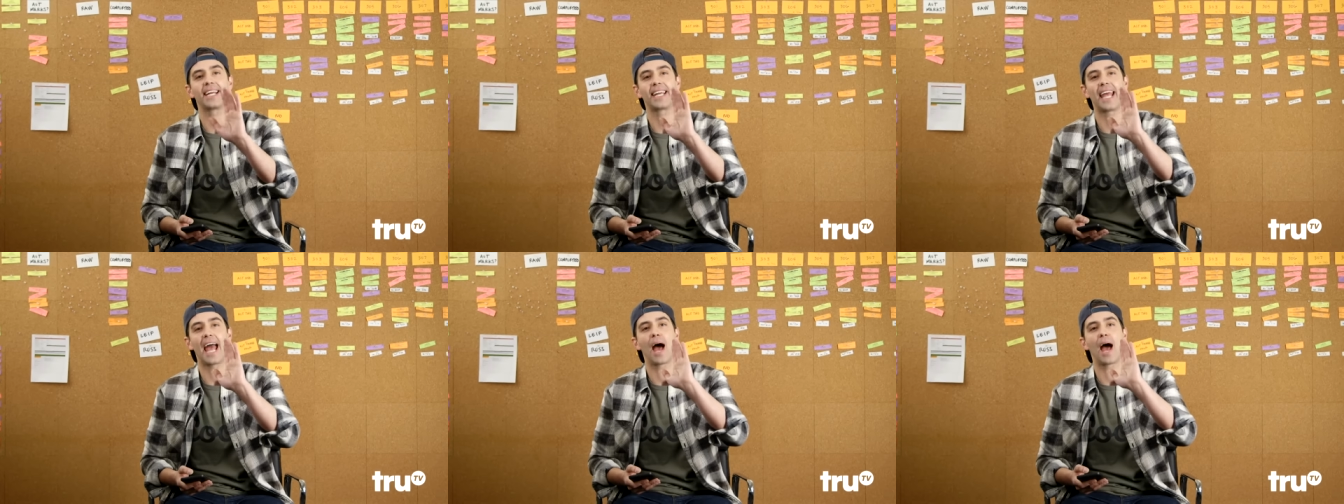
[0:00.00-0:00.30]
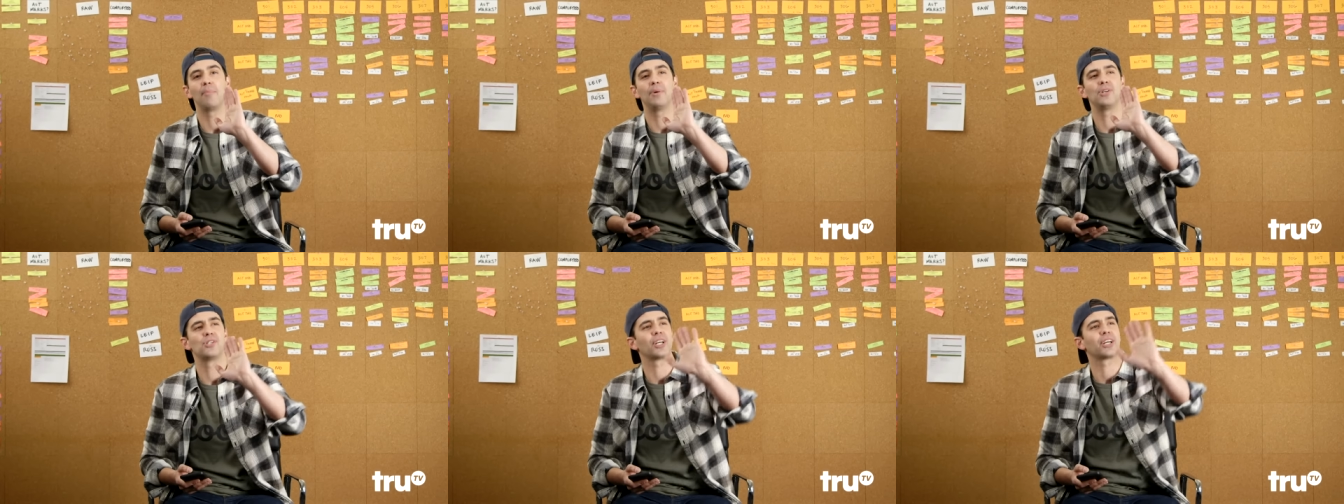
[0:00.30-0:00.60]
a
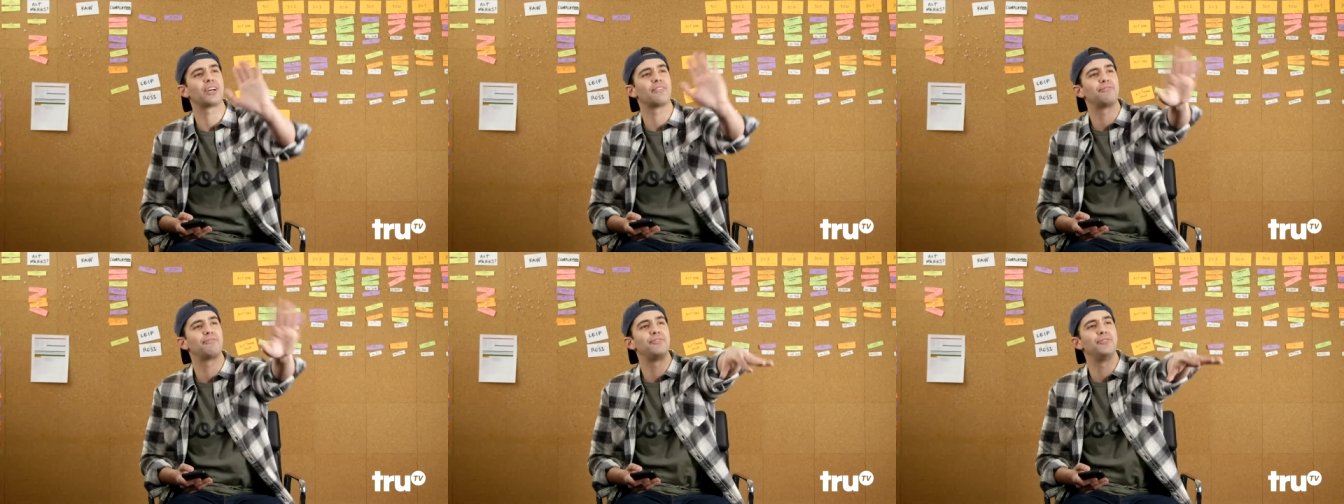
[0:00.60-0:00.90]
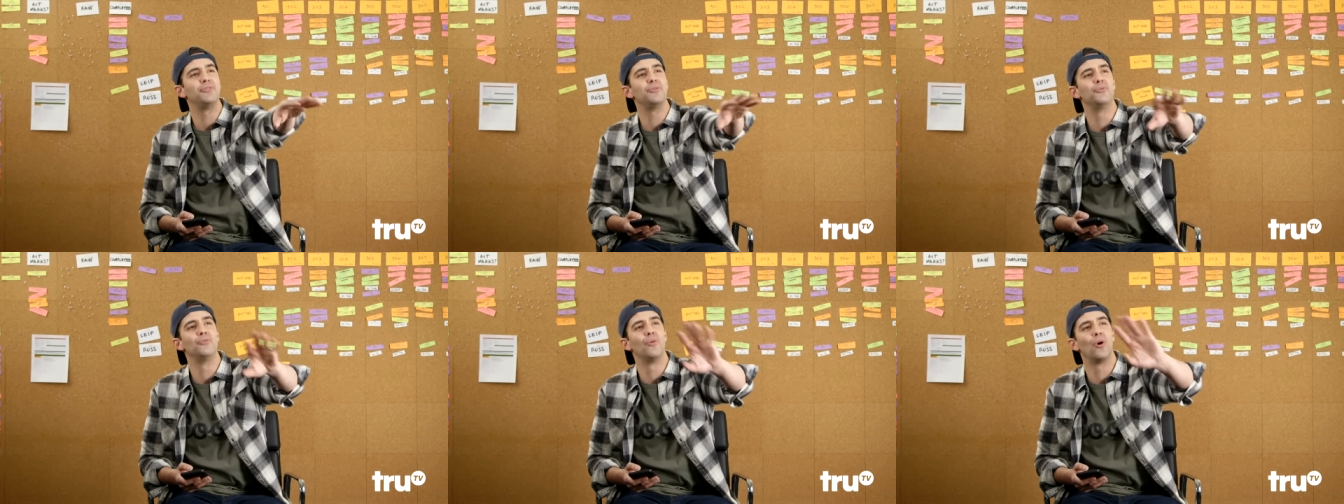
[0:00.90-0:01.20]
cabbage like a
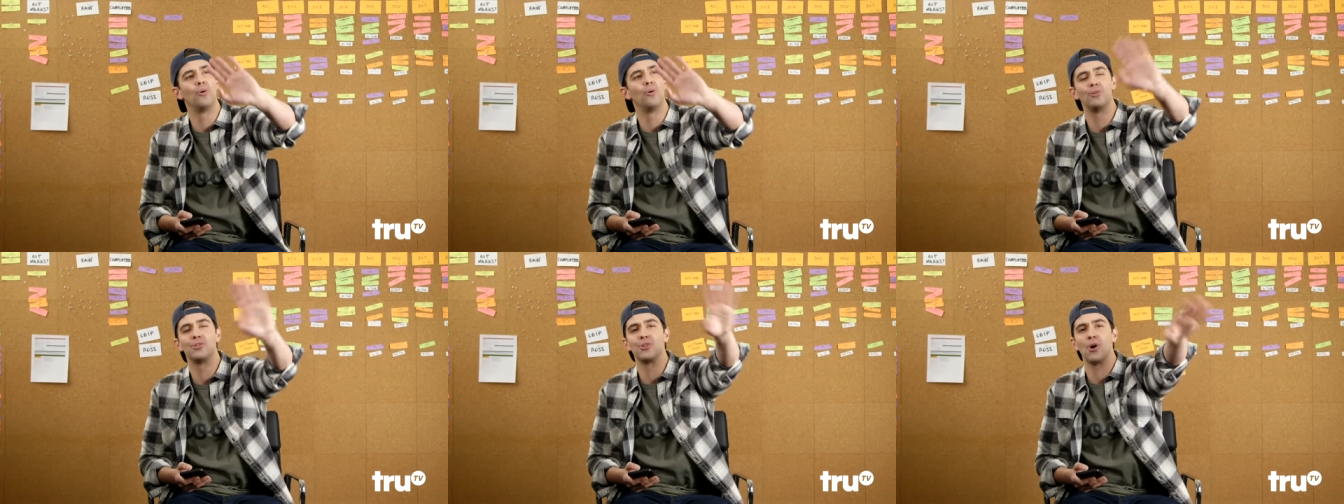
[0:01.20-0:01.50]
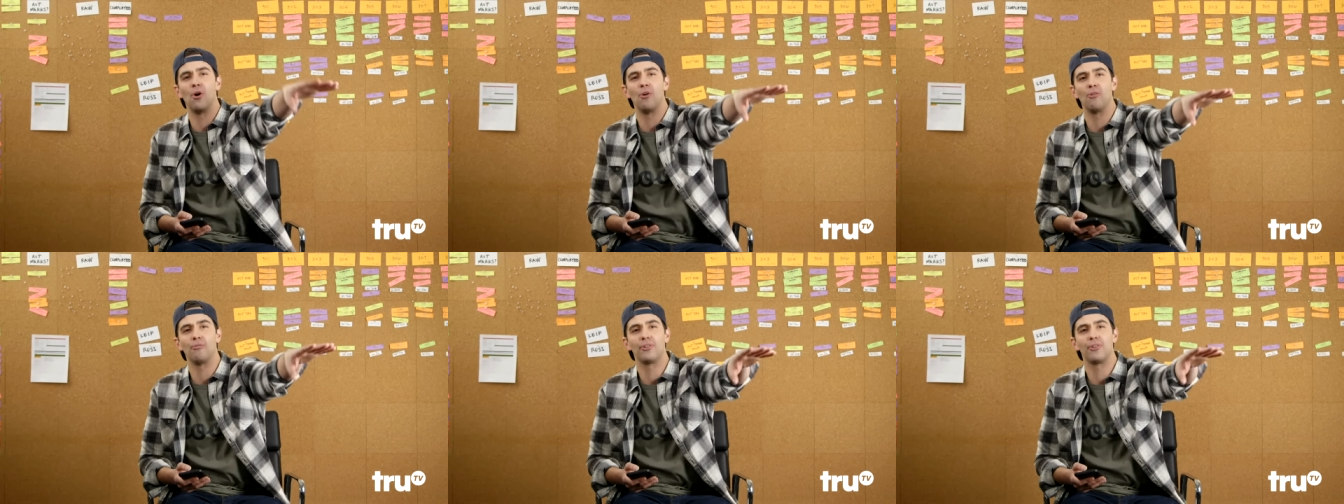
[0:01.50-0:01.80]
few rows
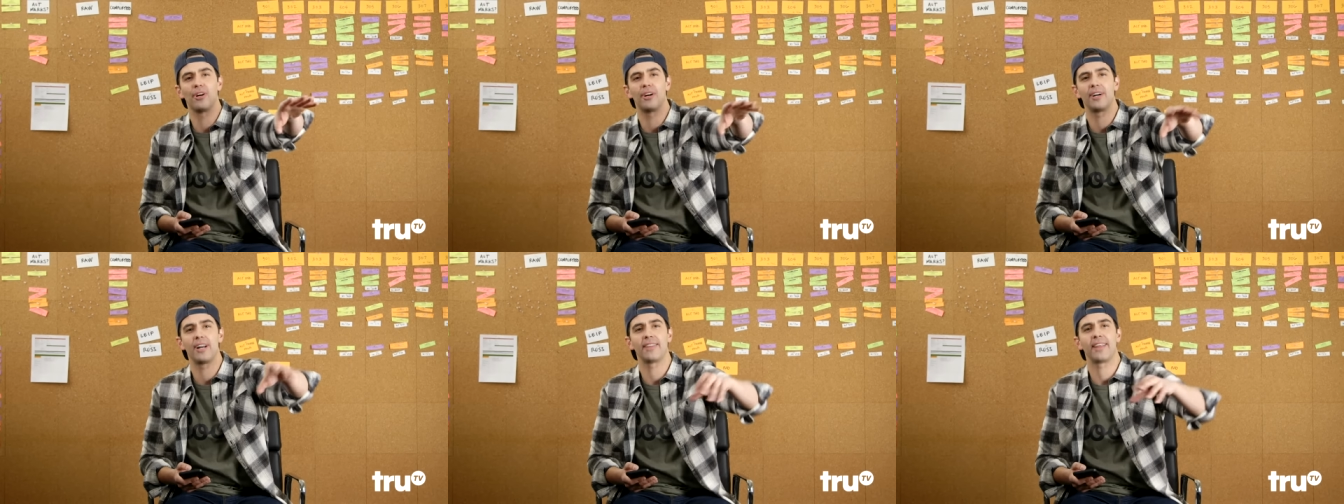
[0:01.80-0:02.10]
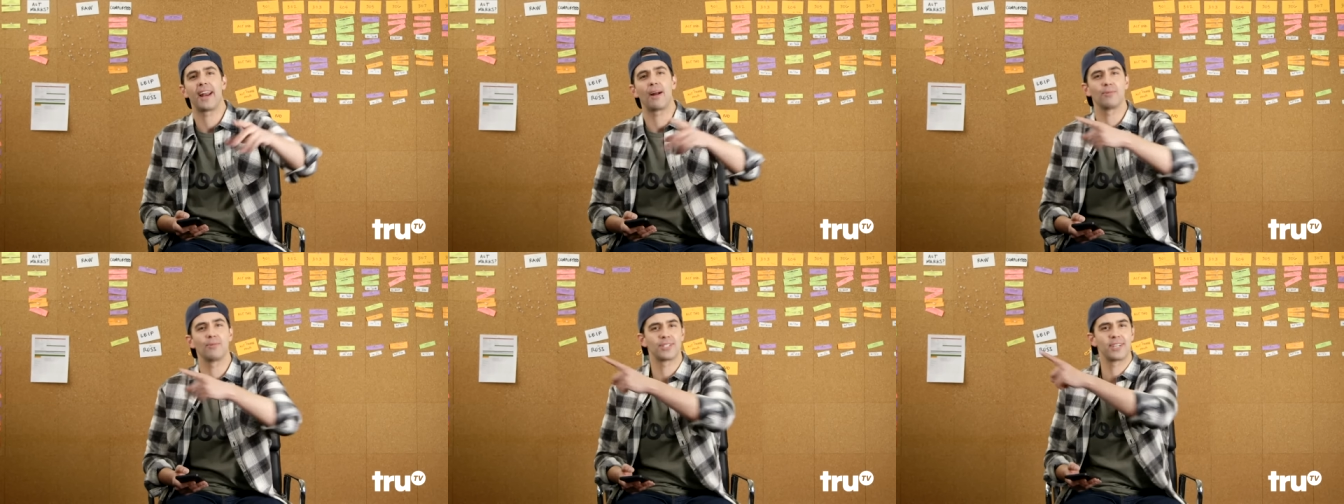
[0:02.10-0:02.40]
over
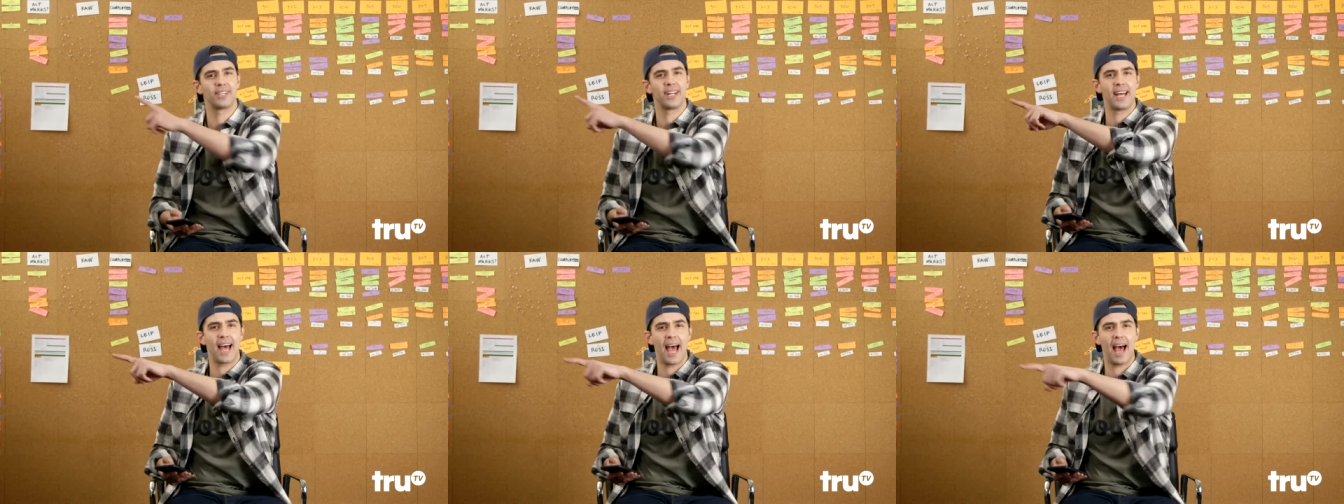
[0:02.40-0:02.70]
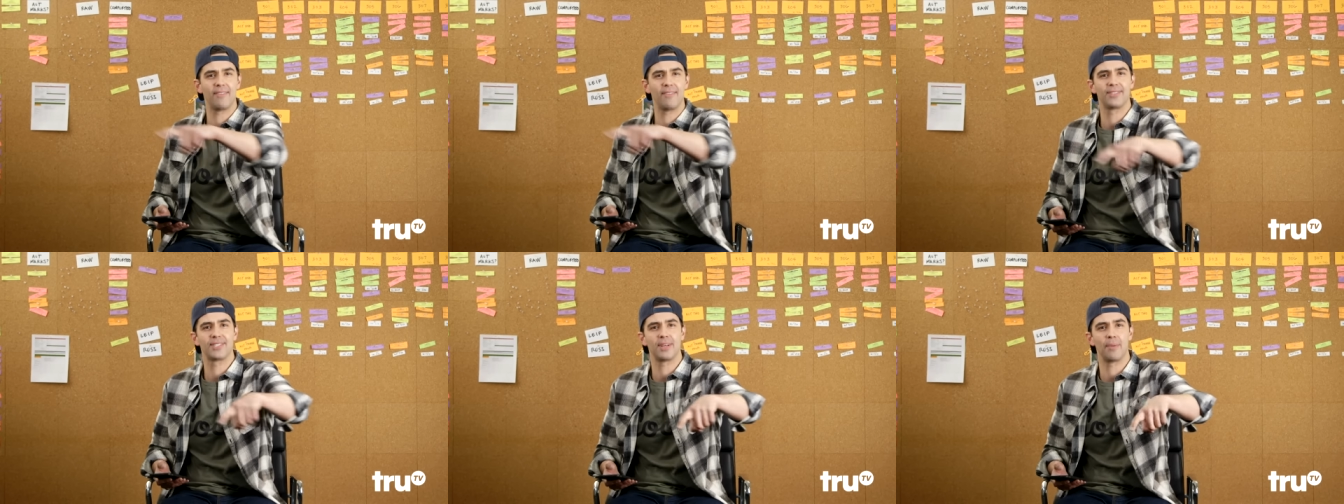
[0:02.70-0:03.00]
that I was gonna
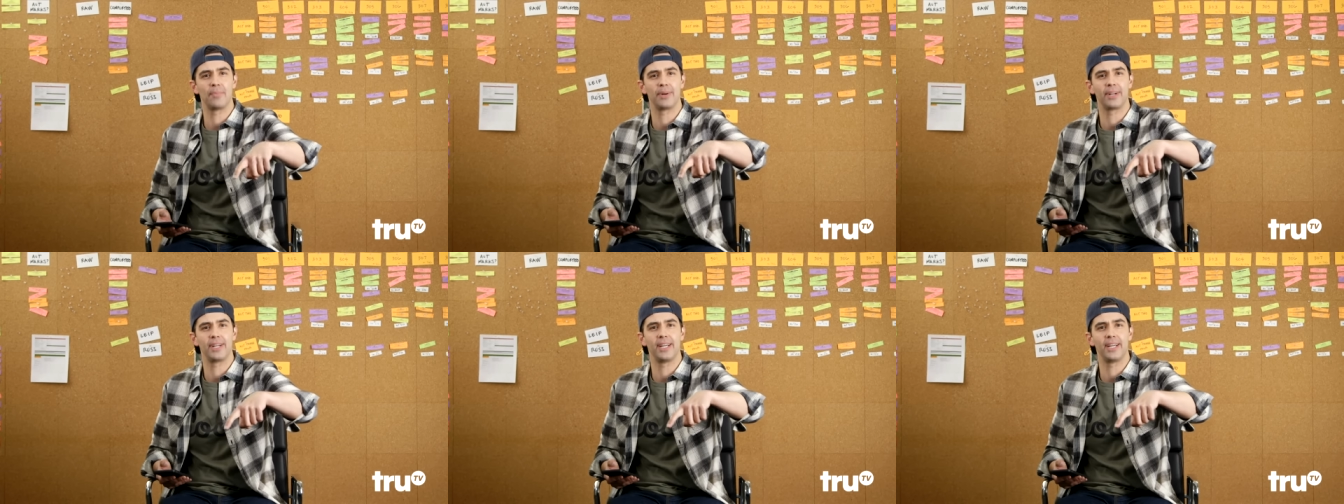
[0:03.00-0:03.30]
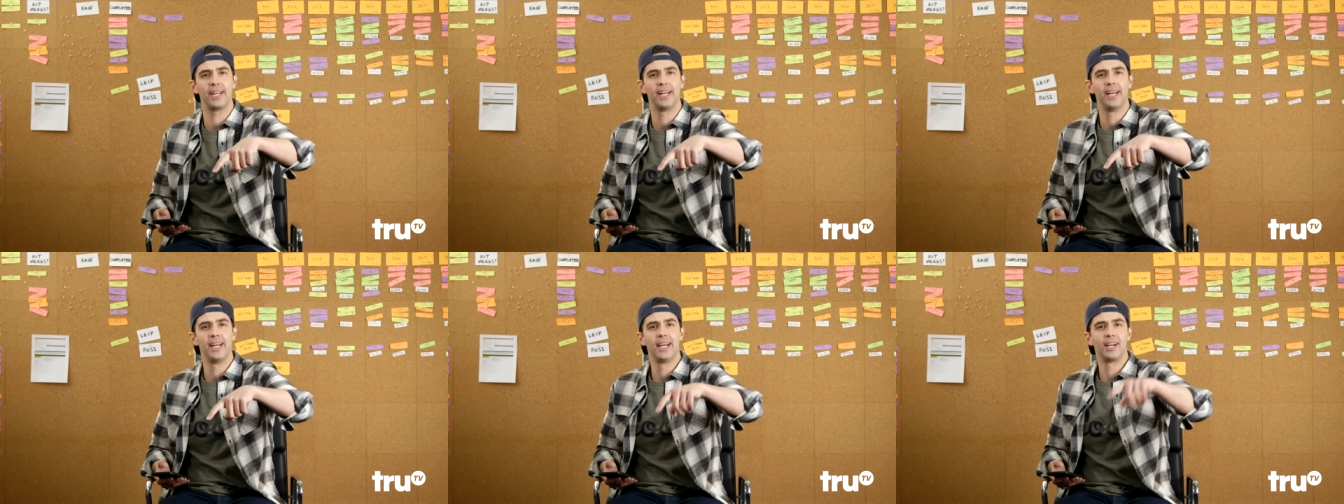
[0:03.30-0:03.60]
have
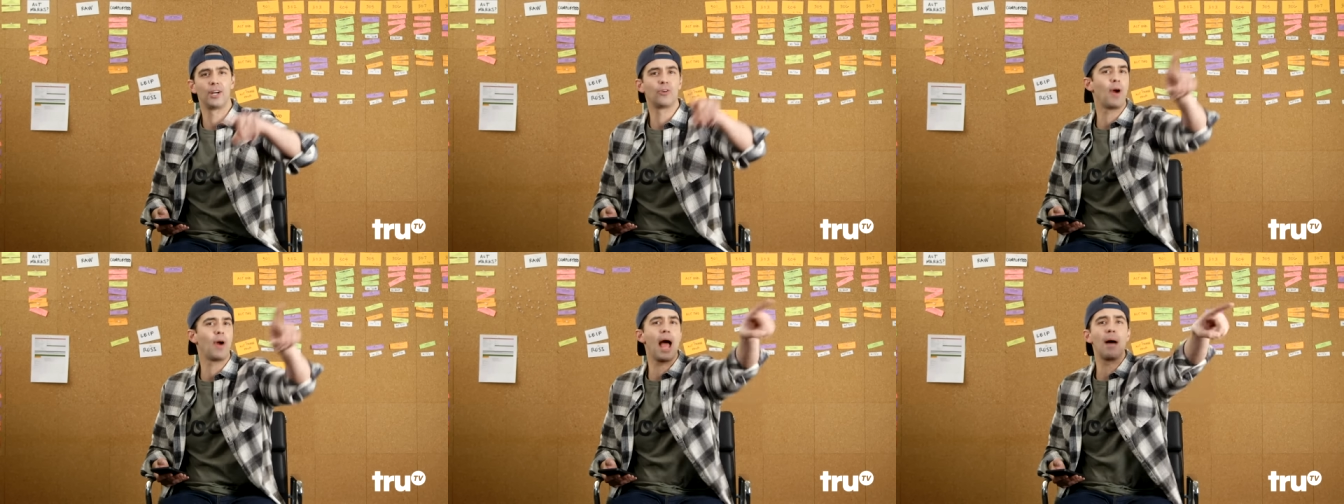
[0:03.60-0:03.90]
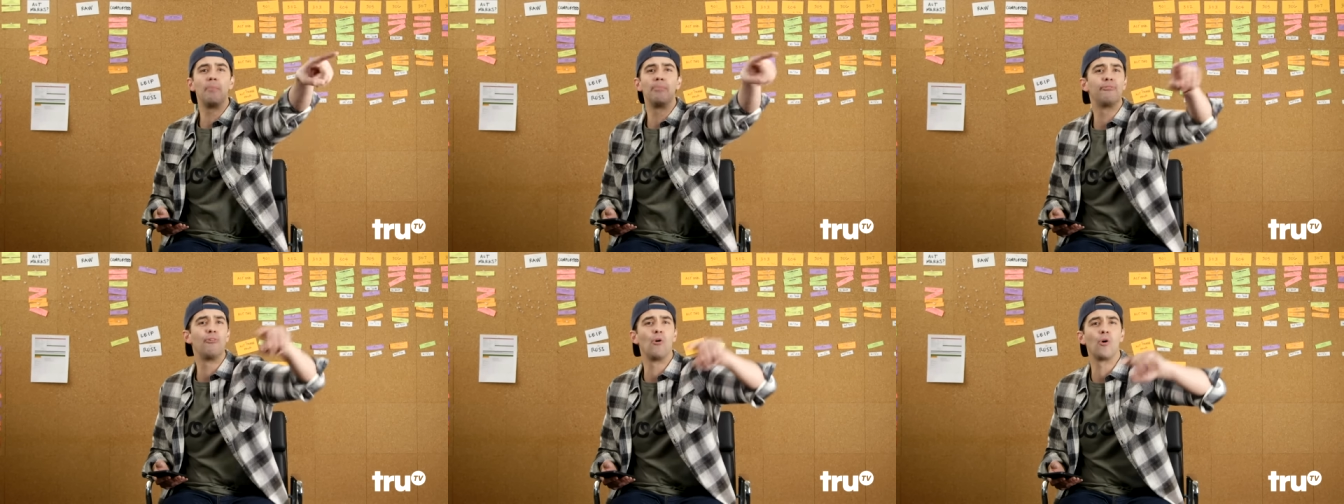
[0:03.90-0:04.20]
somebody
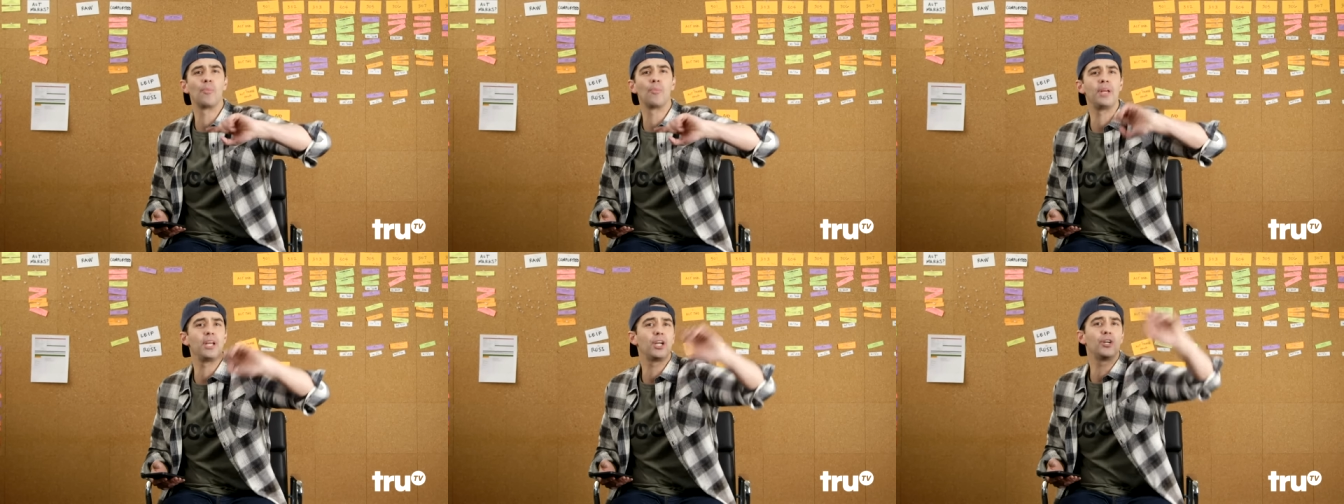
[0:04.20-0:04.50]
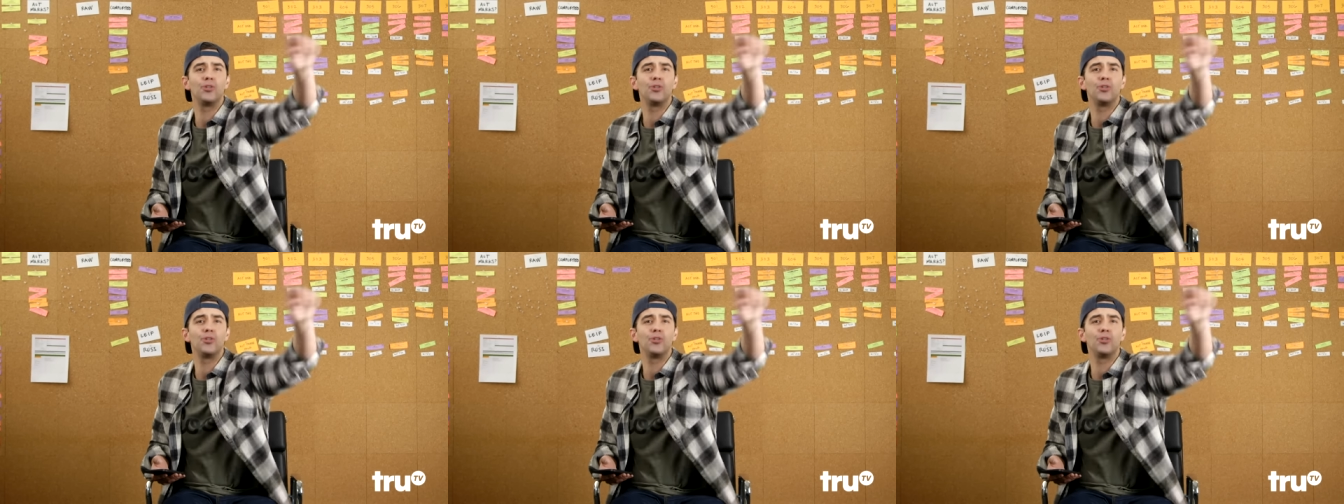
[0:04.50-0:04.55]
grab for me.